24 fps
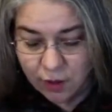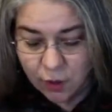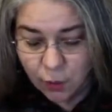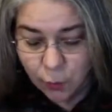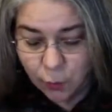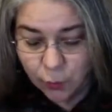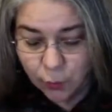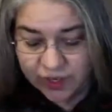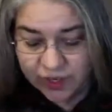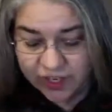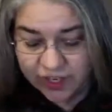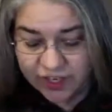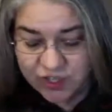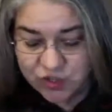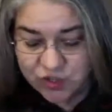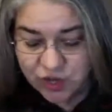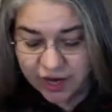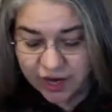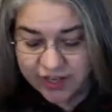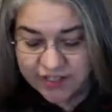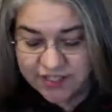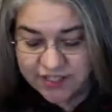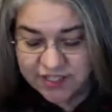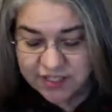When he
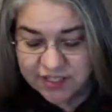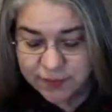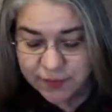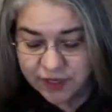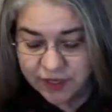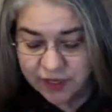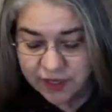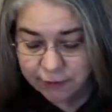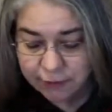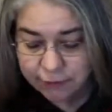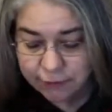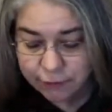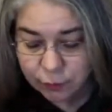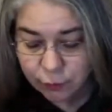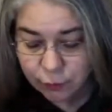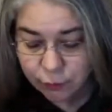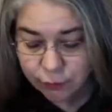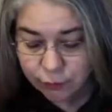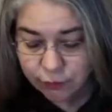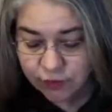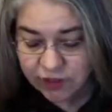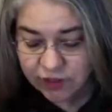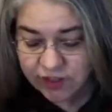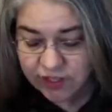tried to speak a few
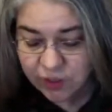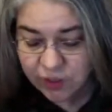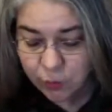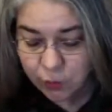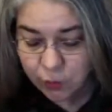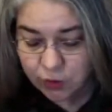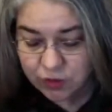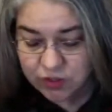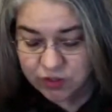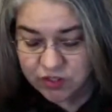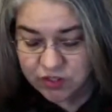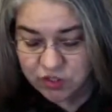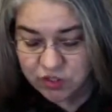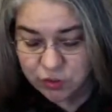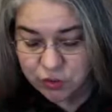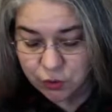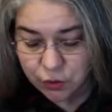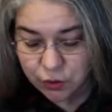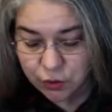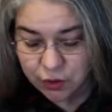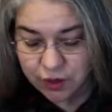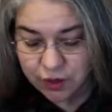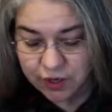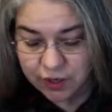friendly words to
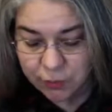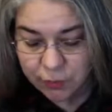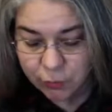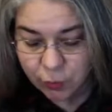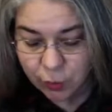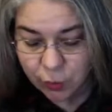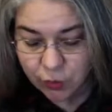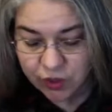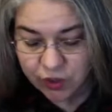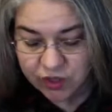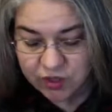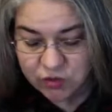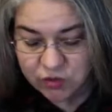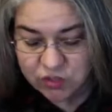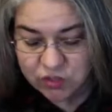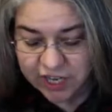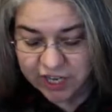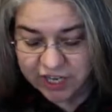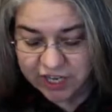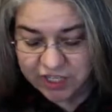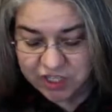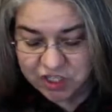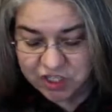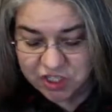her in broken
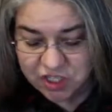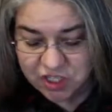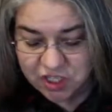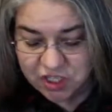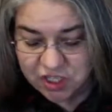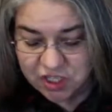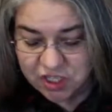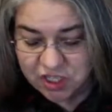Dutch,